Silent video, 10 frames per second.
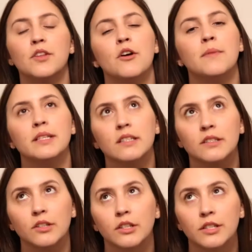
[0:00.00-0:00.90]
though my
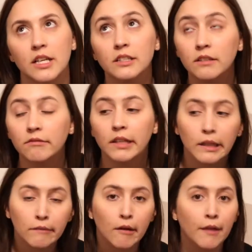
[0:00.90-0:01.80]
sister doesn't
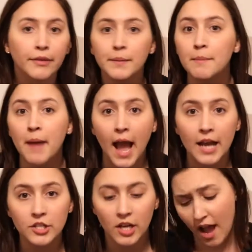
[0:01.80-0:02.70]
really want them to match.